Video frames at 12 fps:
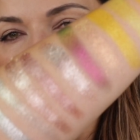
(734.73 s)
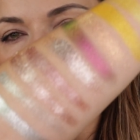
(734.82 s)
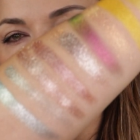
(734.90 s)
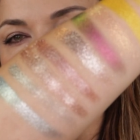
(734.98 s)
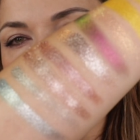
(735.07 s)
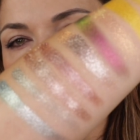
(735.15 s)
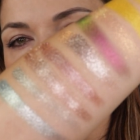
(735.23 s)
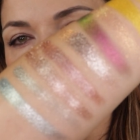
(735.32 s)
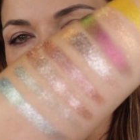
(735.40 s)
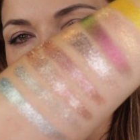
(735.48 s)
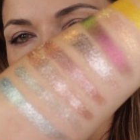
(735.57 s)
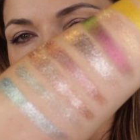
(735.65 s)
and
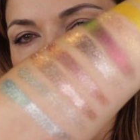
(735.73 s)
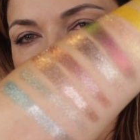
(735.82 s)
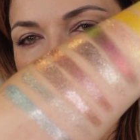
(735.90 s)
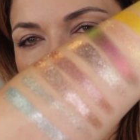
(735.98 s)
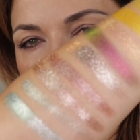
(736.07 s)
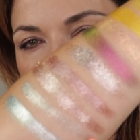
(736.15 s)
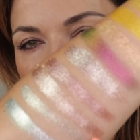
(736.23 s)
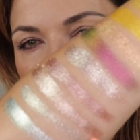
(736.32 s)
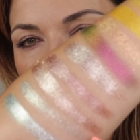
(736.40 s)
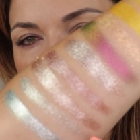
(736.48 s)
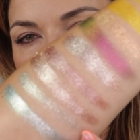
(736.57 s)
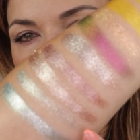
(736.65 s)
Aquamarine.
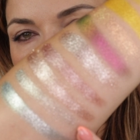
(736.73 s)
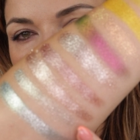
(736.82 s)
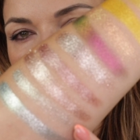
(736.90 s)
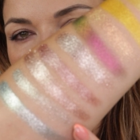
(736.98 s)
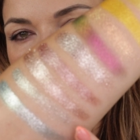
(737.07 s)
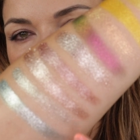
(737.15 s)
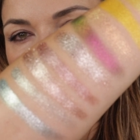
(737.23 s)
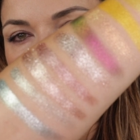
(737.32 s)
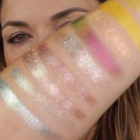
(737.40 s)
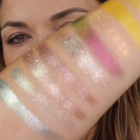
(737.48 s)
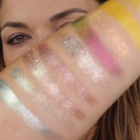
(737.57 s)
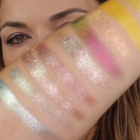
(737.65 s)
So Mountain Crystal
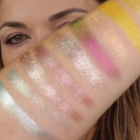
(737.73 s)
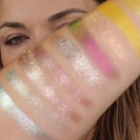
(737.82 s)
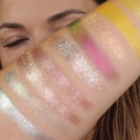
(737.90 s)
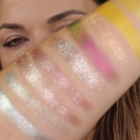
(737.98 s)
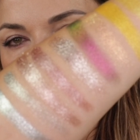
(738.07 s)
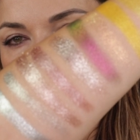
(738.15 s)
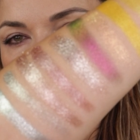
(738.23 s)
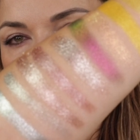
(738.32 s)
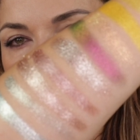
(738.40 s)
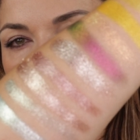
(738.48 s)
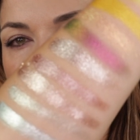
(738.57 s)
and Aquamarine.